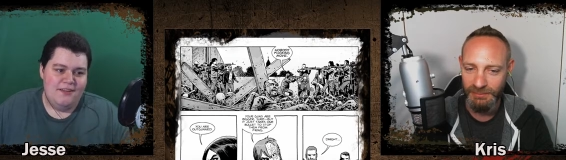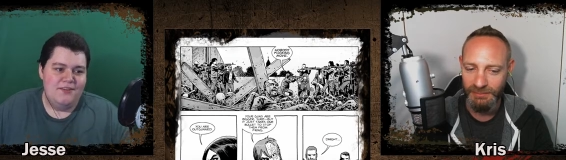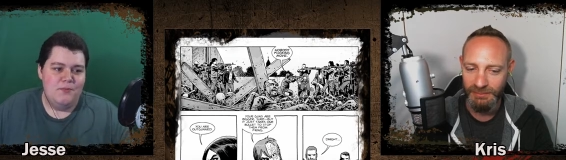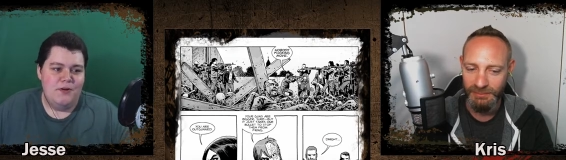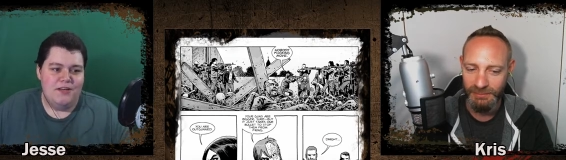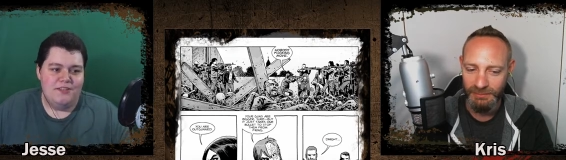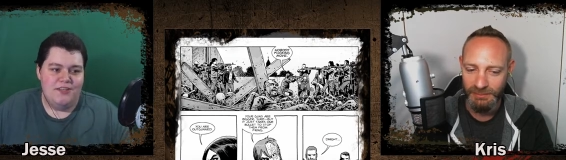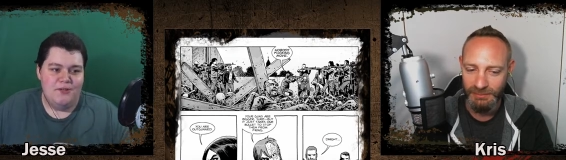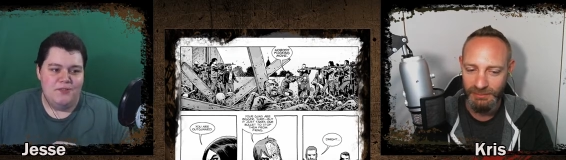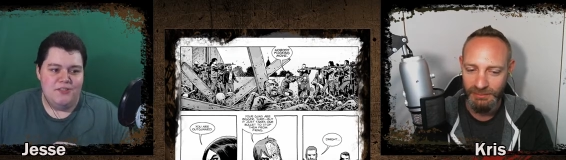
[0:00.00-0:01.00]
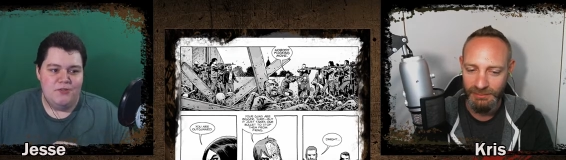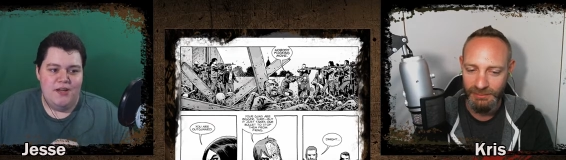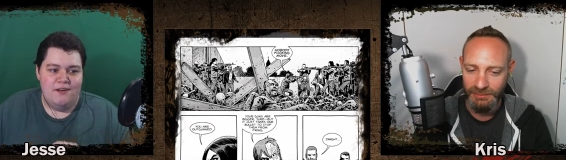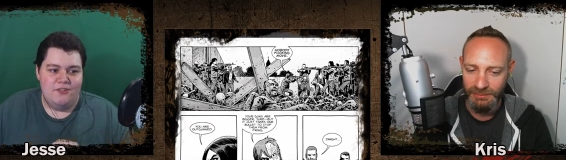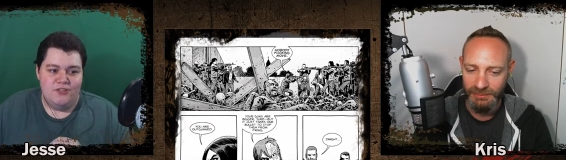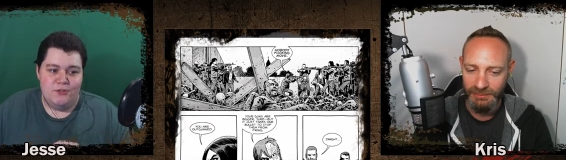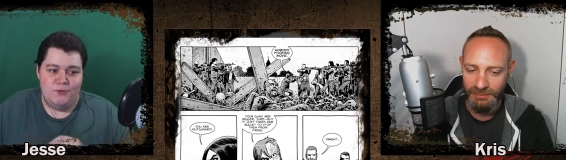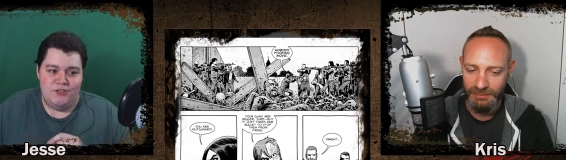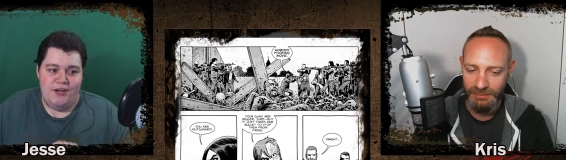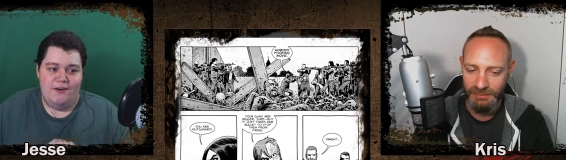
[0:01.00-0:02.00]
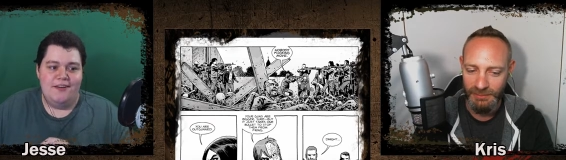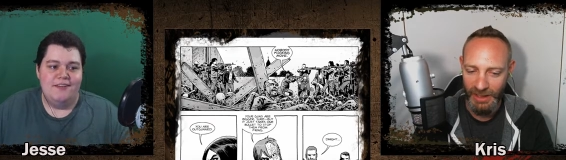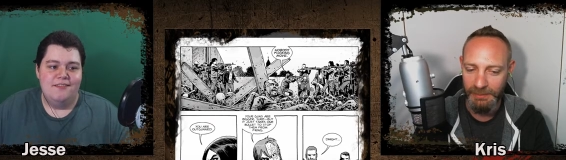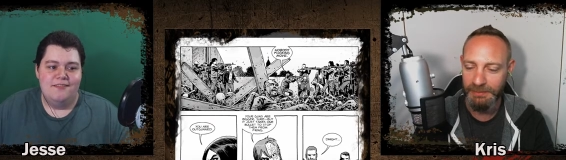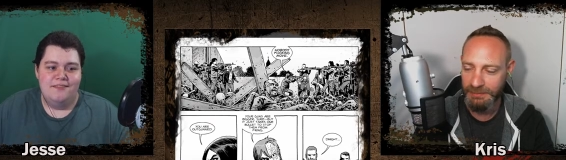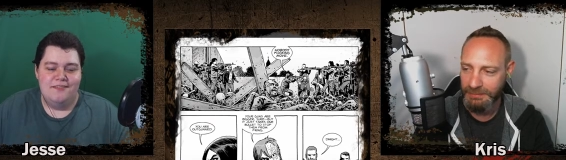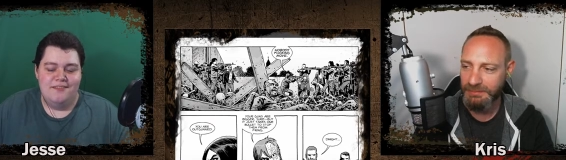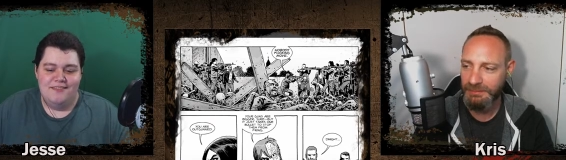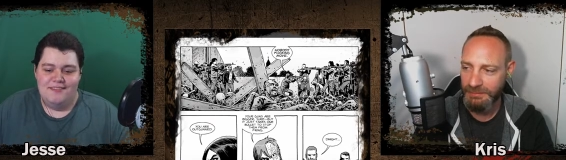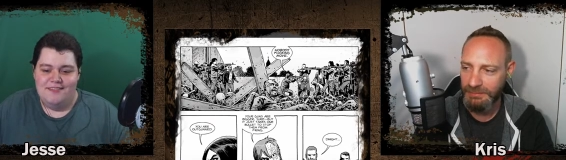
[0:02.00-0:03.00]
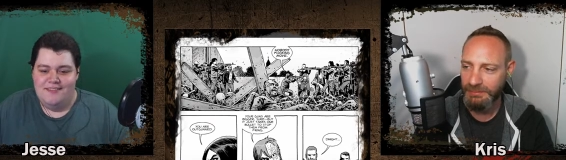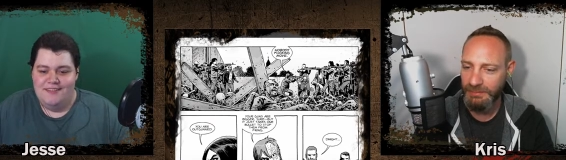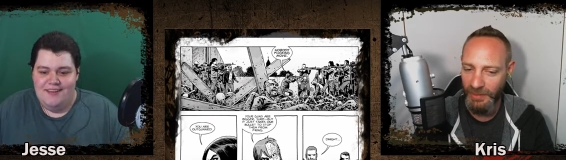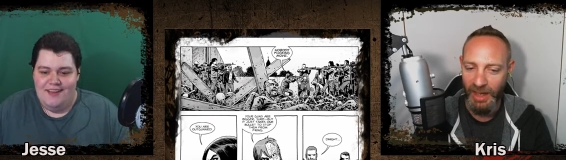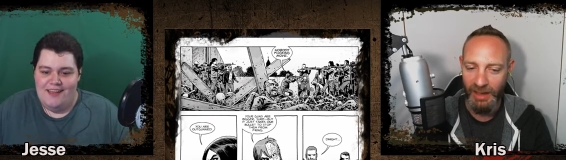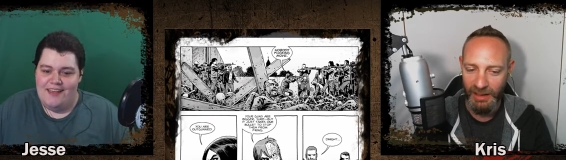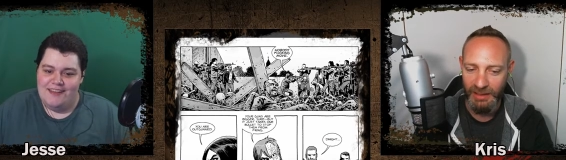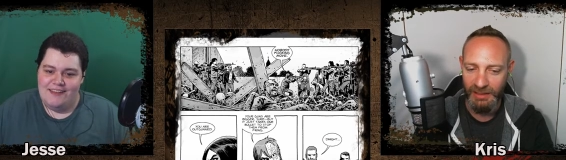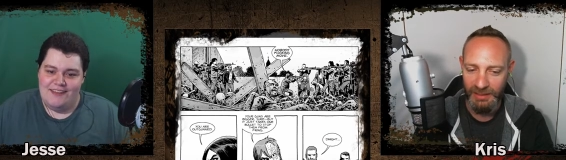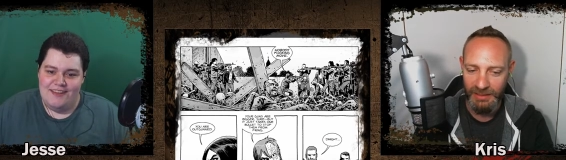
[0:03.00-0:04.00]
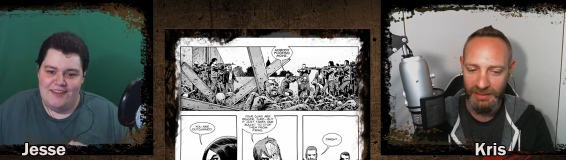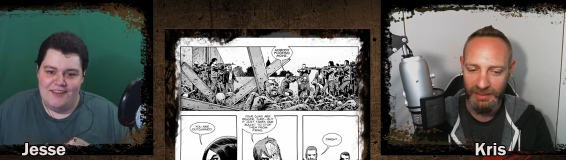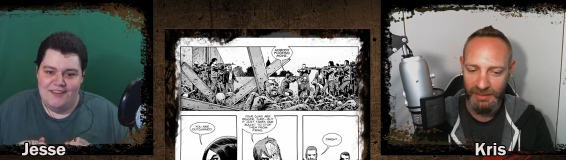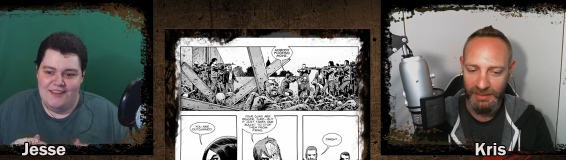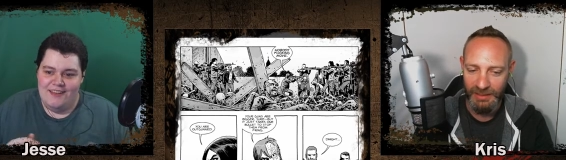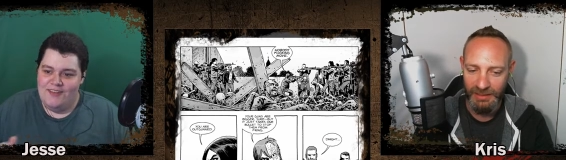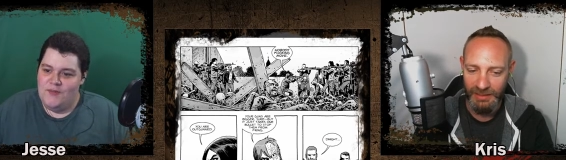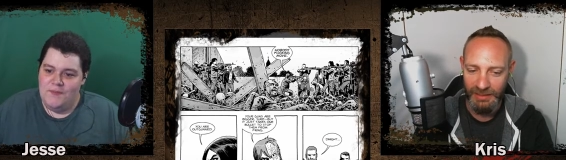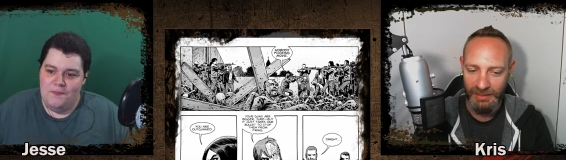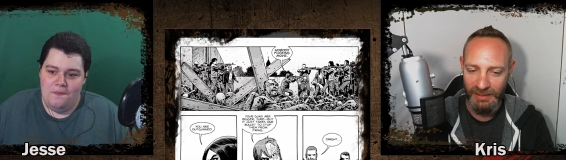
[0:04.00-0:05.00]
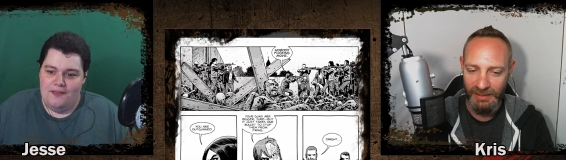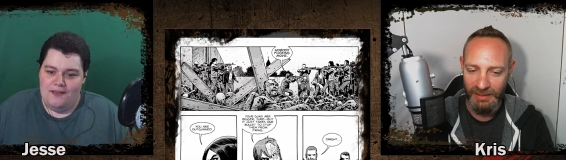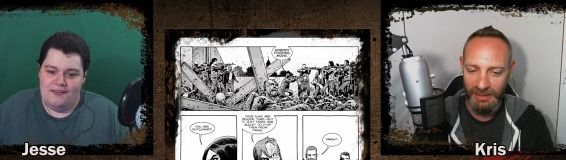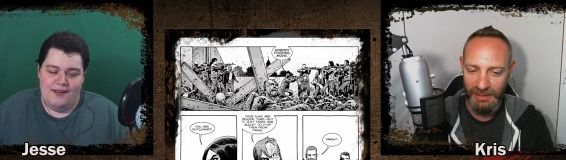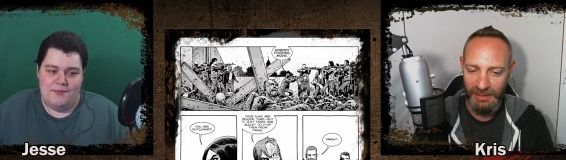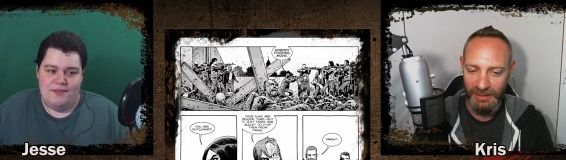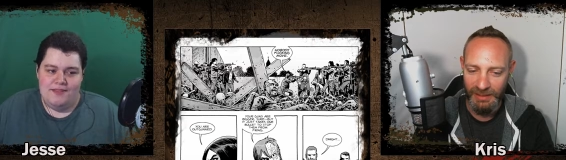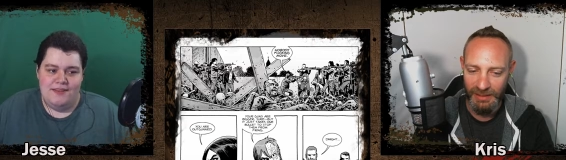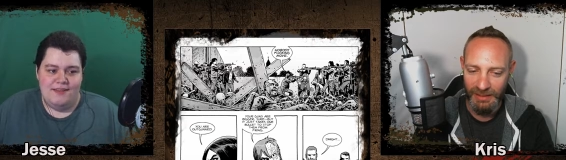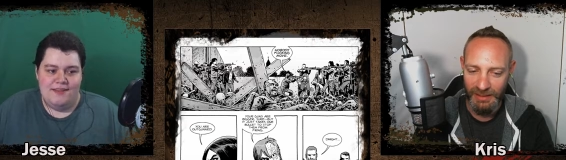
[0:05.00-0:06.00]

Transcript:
Speaker 1: because he knows he's going to have to shoot Sherry. Yeah. And yeah. I mean, that, that's